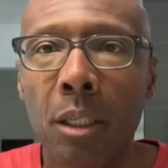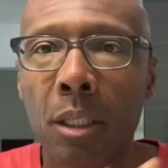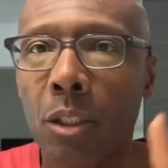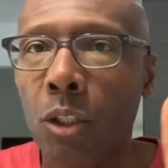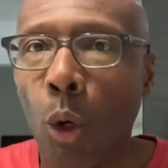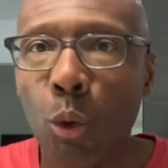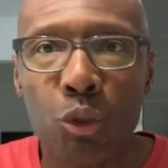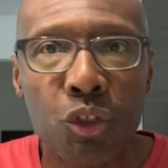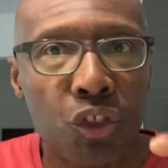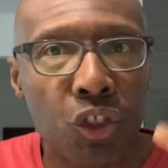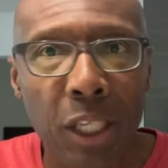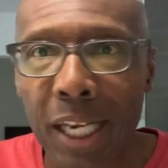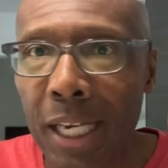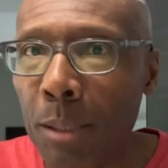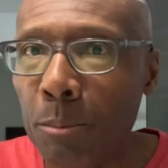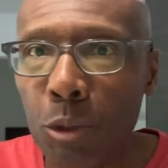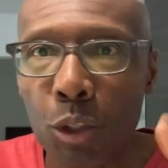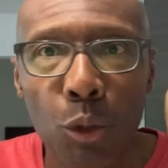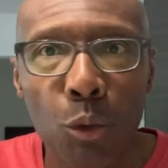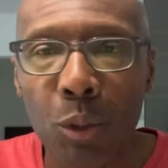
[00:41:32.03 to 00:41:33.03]
Those
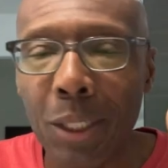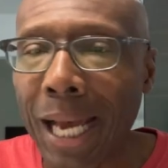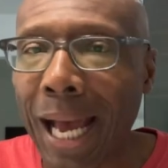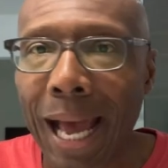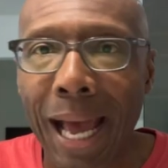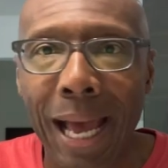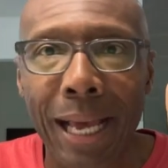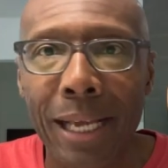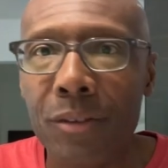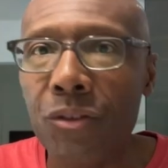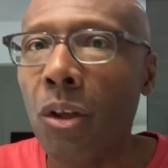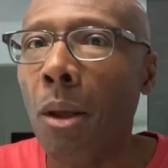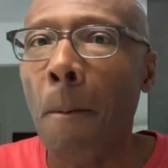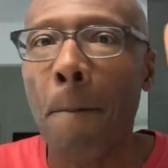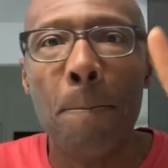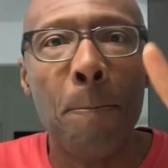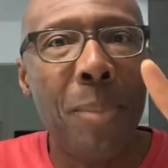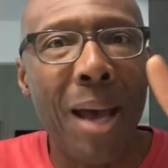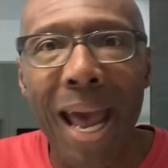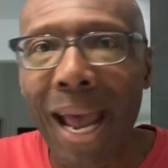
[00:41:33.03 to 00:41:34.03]
same two guys,
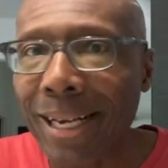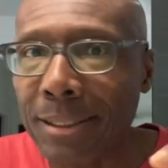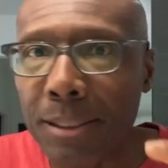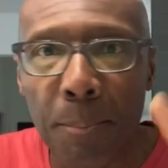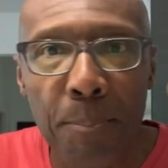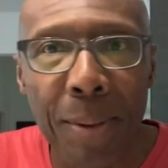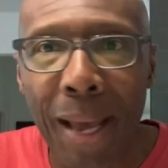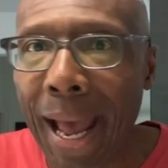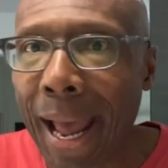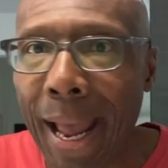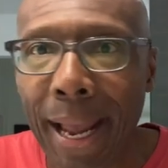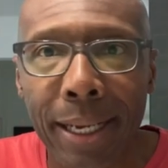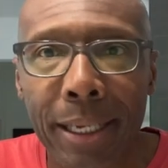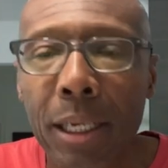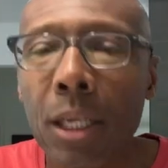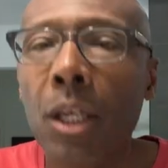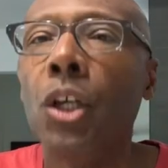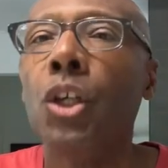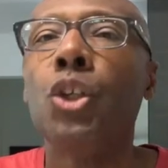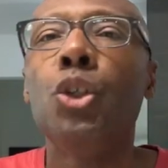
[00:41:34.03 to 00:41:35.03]
back to back,
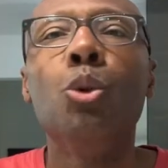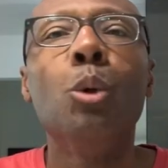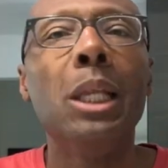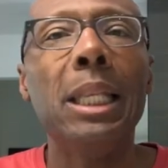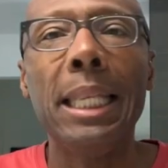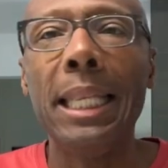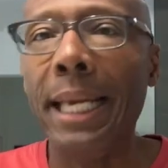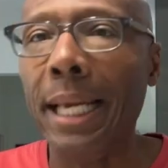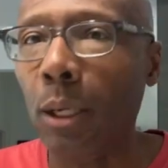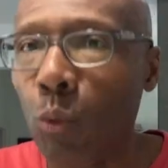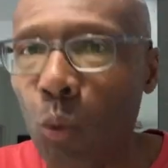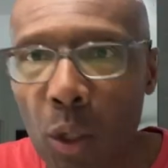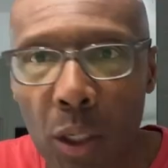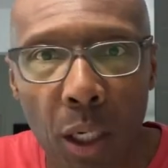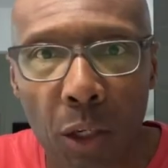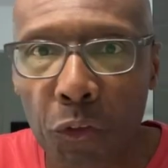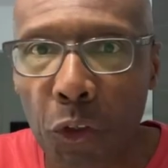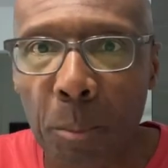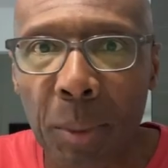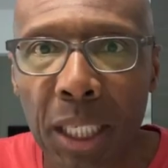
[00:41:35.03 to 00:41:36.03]
you elect one
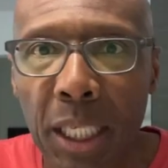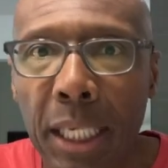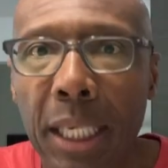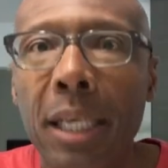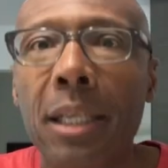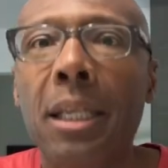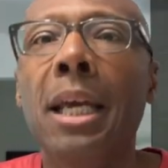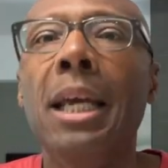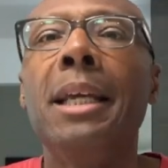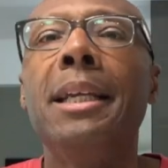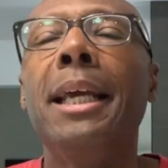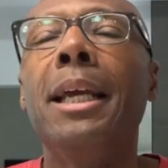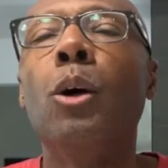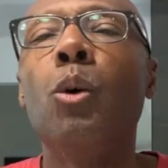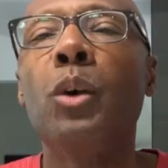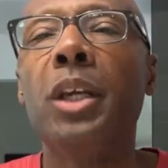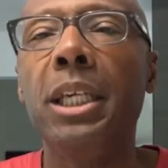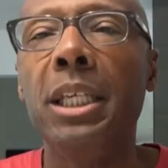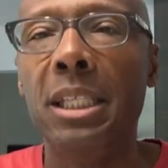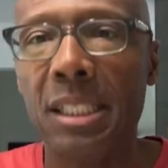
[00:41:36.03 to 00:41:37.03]
of them again, they're
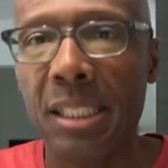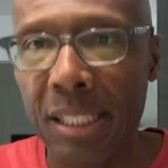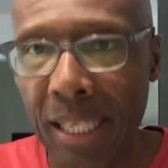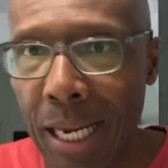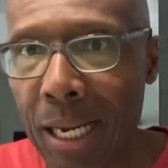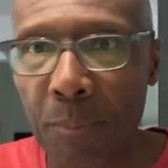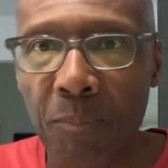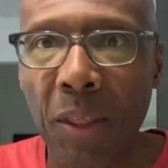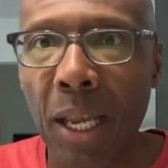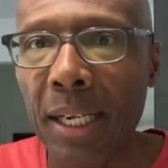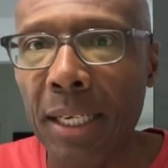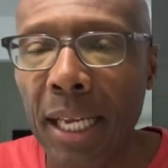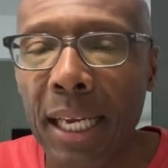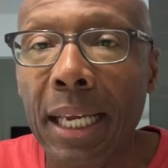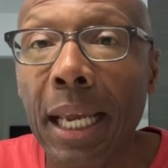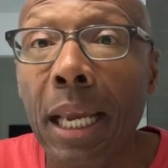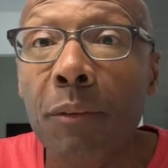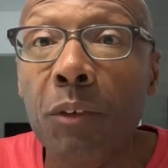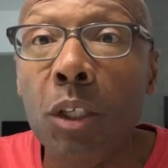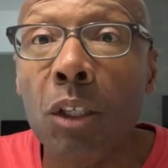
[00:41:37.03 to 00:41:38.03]
going to give you the same thing they
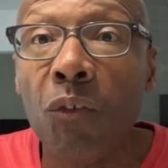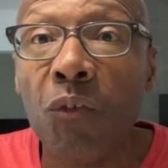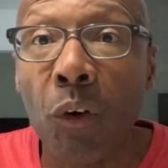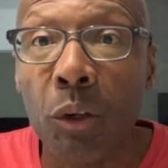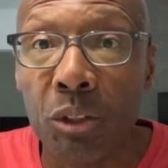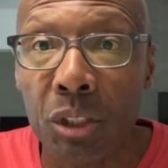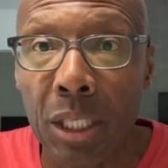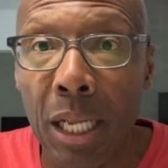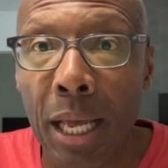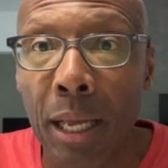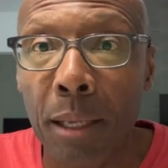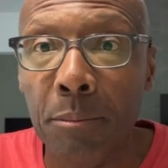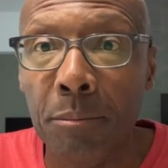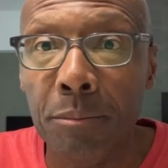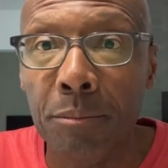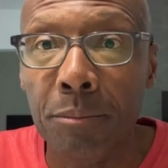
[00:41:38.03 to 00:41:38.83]
gave you the first time,